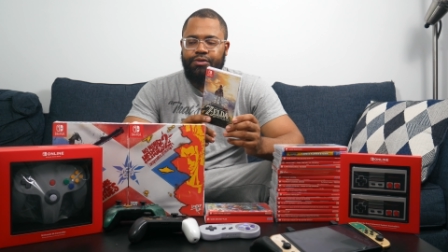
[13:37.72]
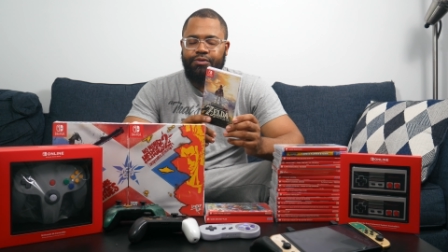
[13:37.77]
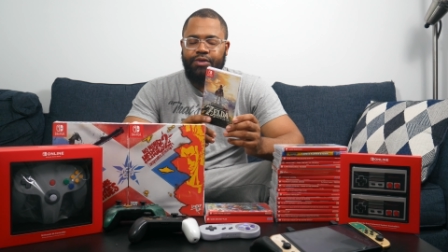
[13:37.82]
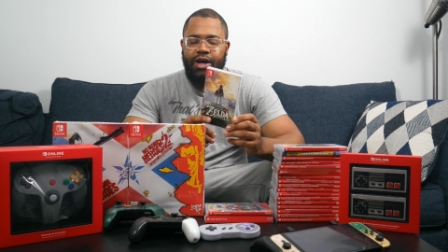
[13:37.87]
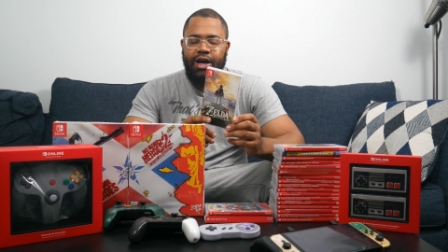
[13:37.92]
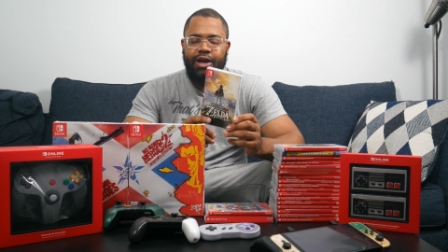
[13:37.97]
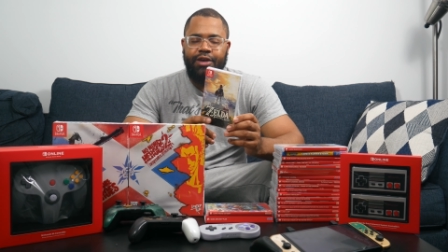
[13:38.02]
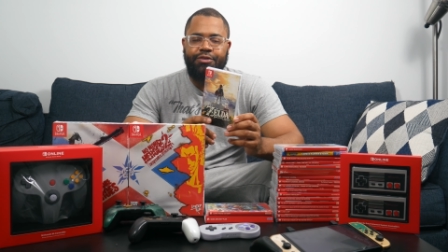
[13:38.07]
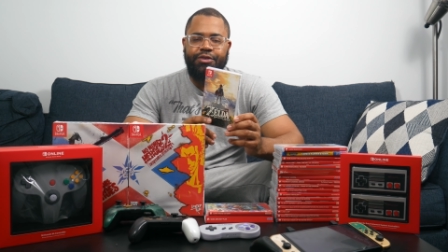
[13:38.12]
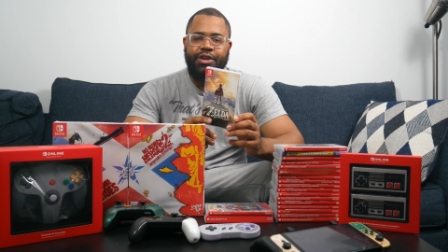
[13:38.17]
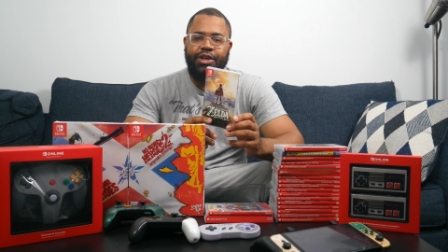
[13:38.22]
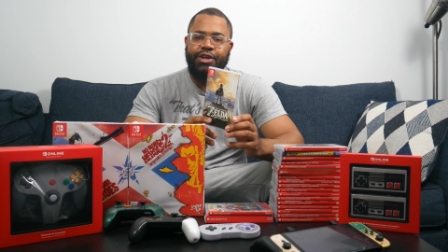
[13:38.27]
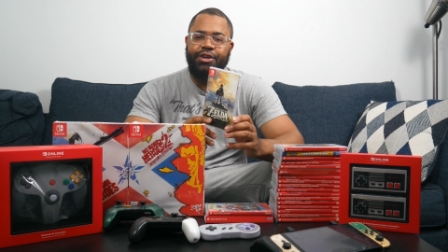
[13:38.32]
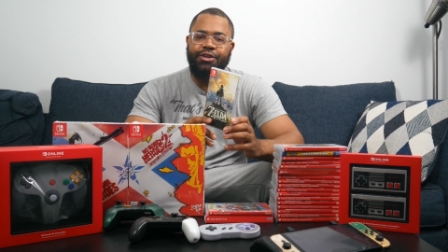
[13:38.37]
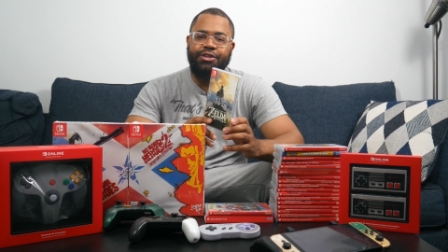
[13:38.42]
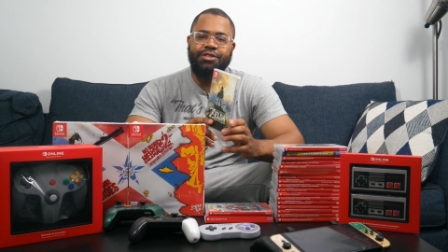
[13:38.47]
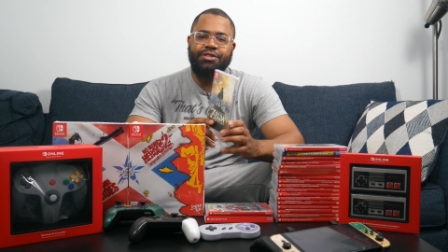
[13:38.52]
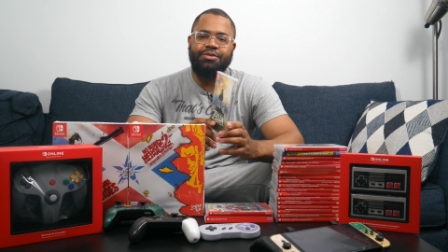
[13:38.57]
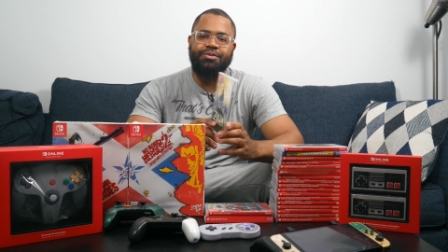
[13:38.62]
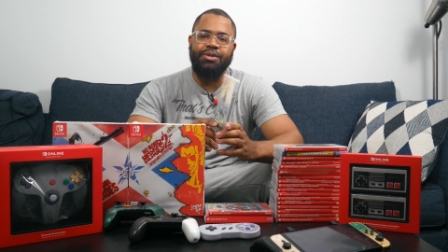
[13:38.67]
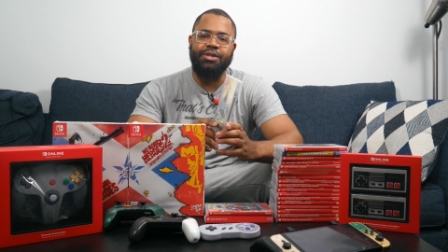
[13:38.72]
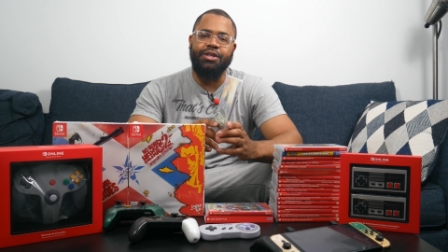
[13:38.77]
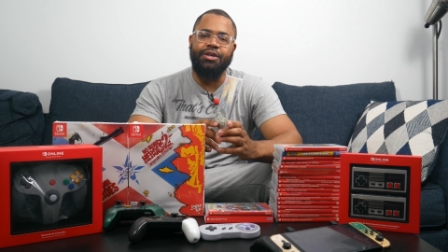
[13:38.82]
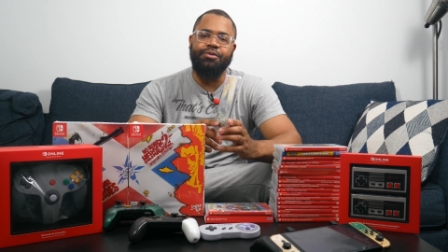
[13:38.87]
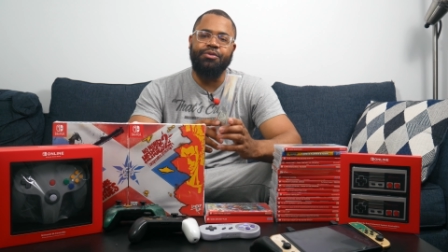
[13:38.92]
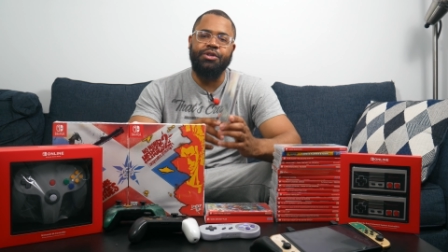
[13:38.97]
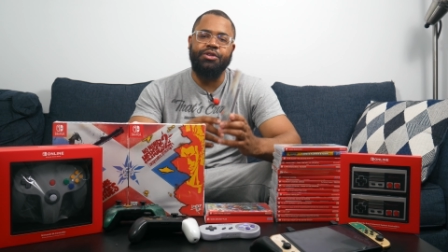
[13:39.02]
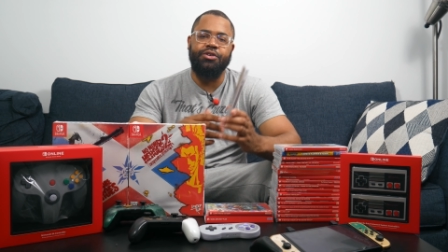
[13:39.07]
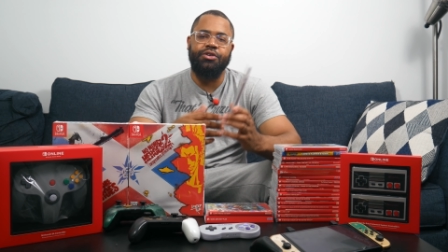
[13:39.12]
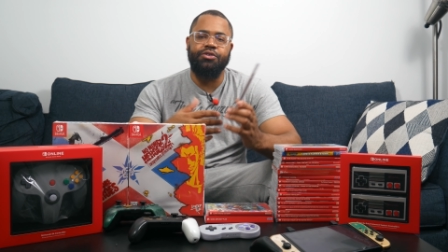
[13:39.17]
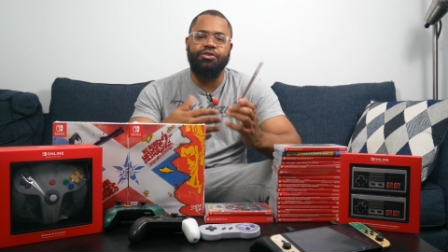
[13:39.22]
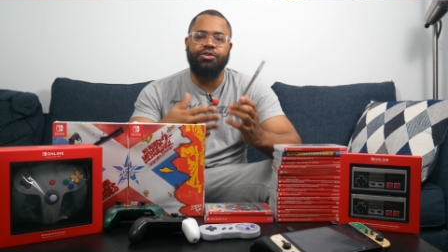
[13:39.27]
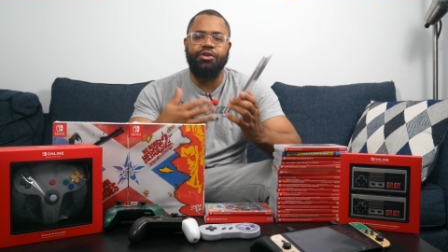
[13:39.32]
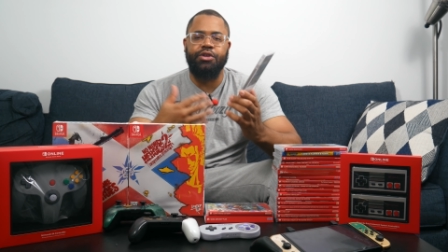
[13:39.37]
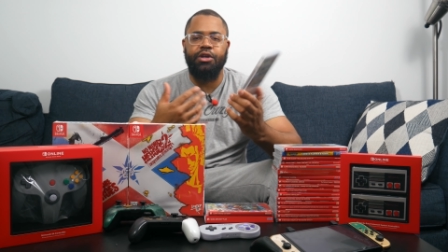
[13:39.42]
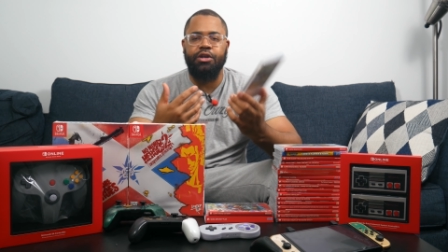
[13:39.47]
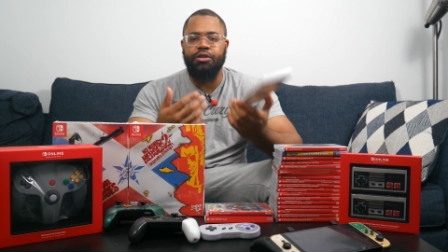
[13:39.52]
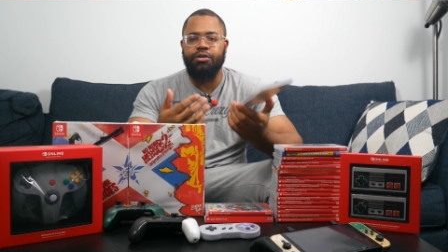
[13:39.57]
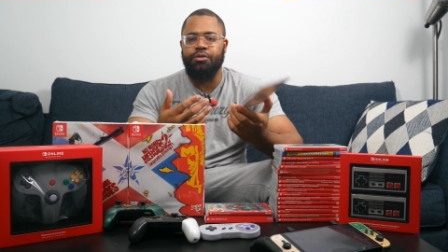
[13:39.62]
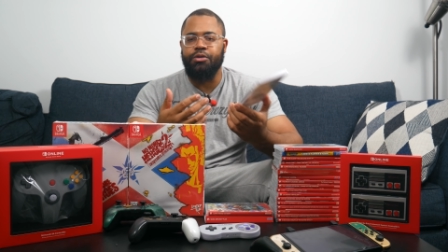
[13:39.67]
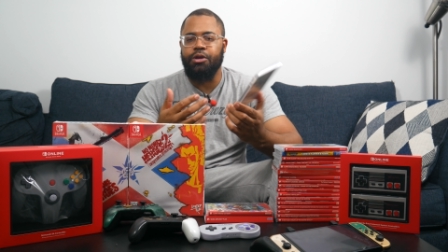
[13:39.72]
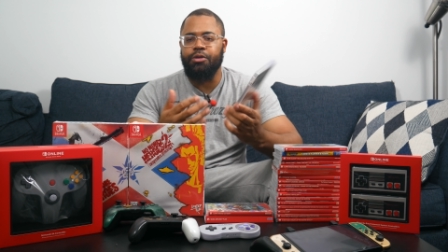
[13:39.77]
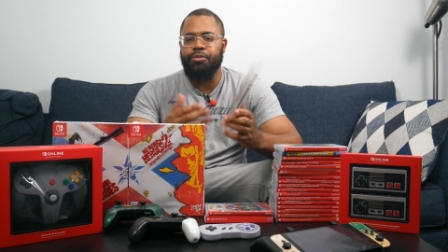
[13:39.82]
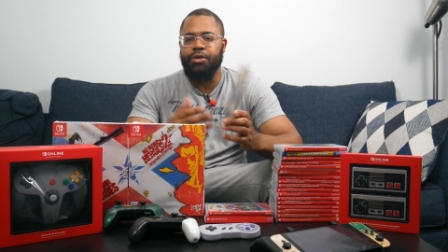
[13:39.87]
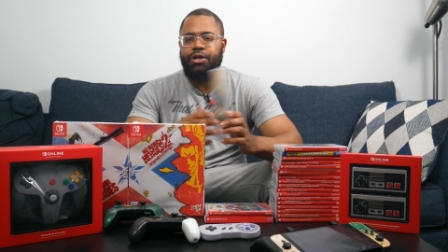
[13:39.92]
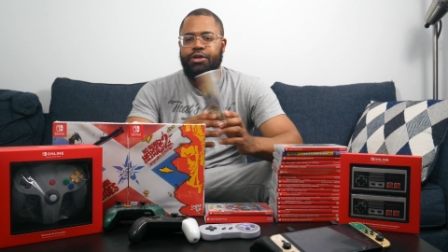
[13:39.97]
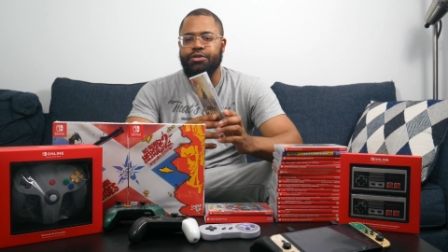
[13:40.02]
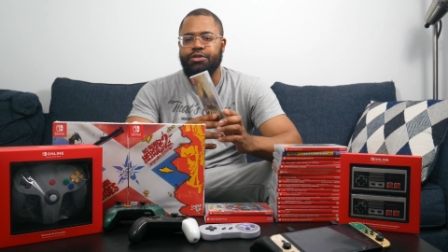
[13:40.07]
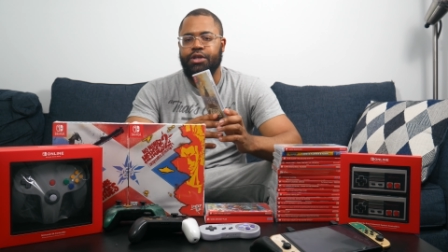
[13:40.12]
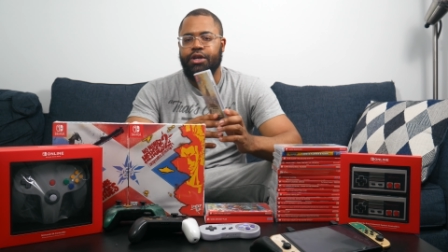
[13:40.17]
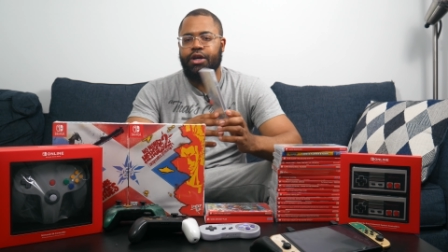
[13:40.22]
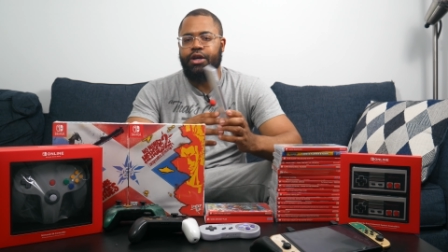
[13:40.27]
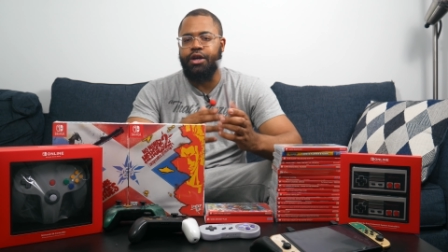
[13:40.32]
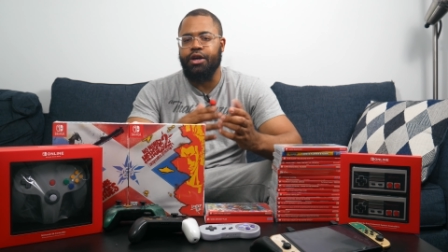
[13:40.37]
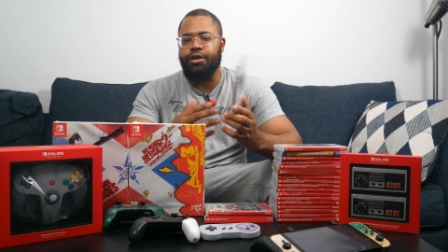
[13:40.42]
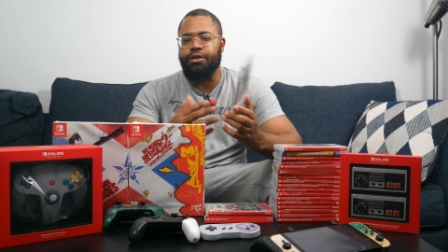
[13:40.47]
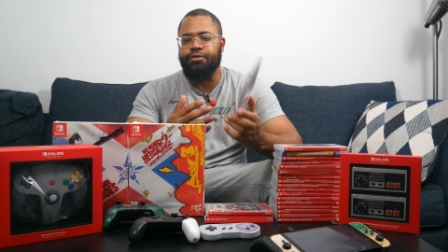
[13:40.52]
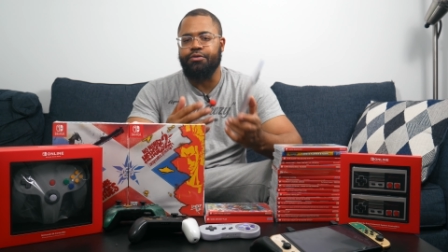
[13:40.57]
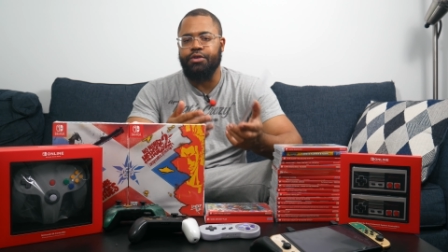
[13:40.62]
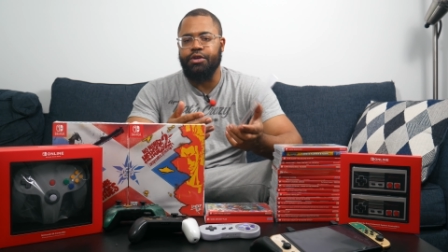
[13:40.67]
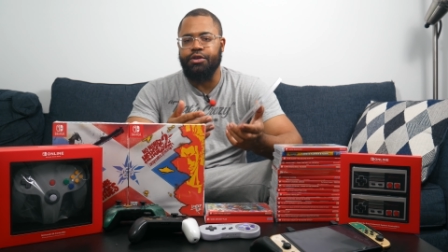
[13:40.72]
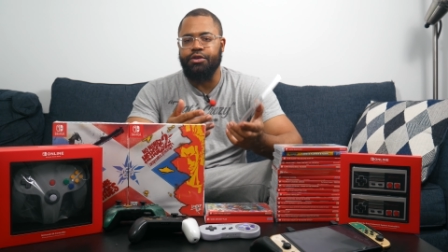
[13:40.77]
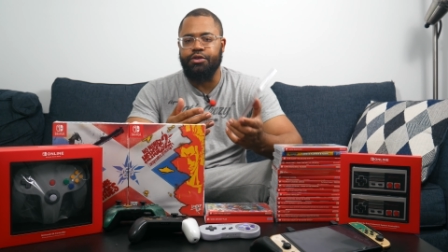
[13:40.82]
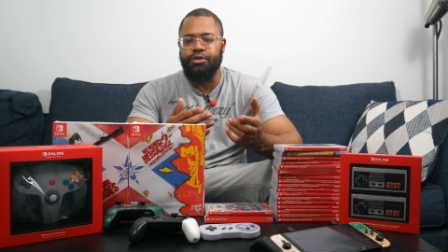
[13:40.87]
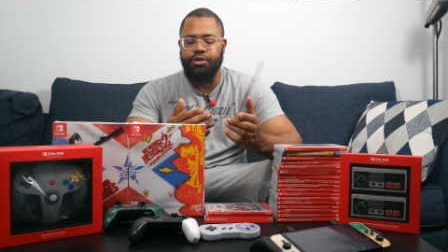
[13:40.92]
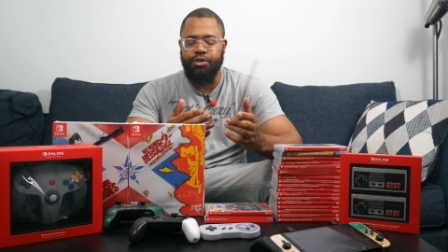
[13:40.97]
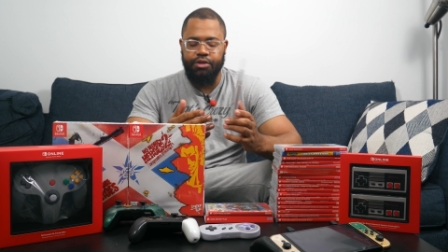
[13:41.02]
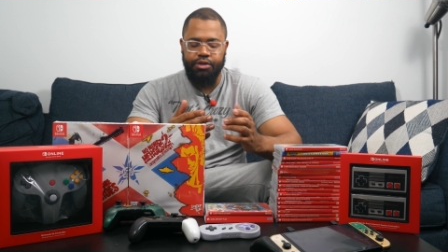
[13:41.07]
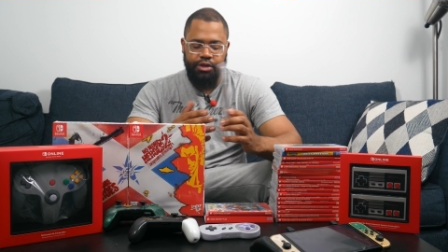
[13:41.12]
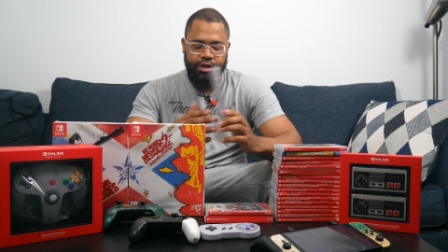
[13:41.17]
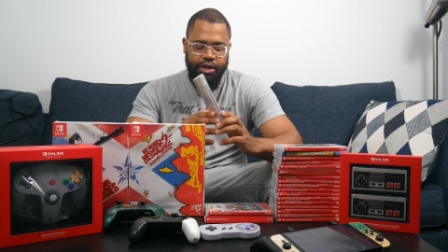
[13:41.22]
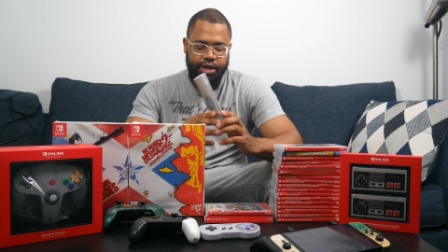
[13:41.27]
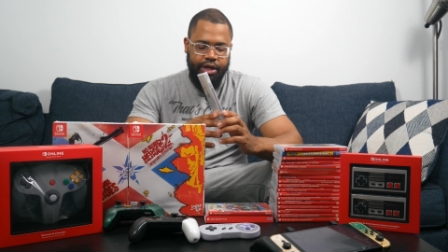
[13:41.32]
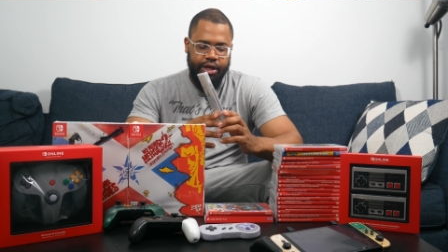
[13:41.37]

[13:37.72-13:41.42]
of 5 years. But then when Tears of the Kingdom came out, I was like, I gotta finish it.